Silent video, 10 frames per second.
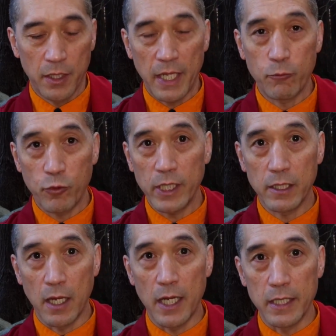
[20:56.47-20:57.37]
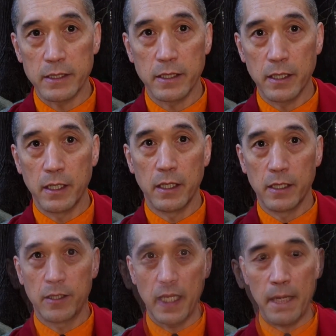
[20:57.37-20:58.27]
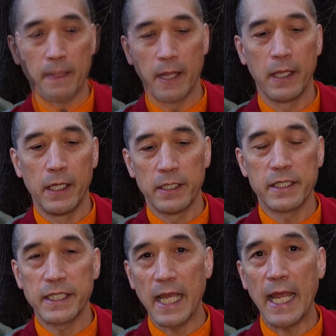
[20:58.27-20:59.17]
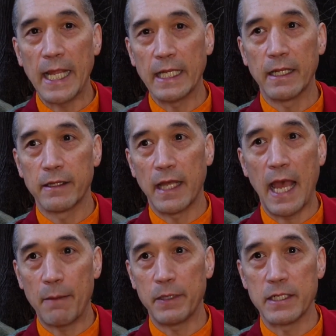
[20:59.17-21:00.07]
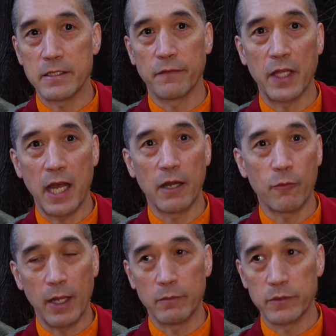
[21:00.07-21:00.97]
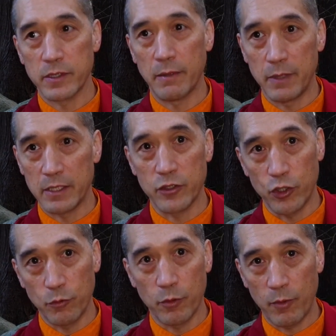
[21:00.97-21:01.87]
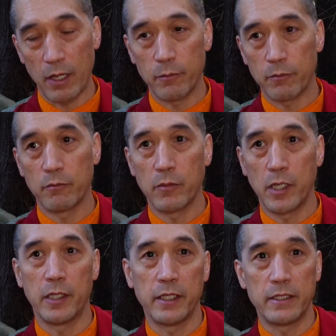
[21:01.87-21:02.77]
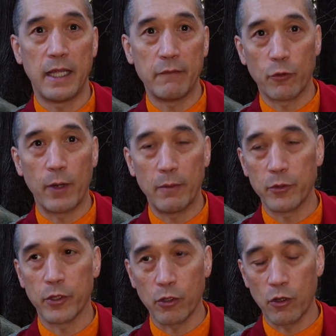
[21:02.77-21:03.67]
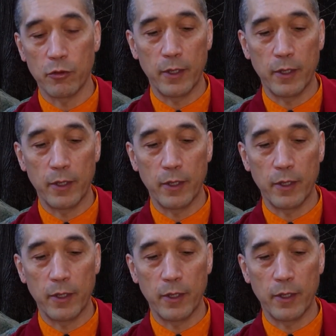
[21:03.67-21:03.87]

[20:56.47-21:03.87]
They realize that to gain the happiness of the higher realms, that means the human realm and the Deva realm or the God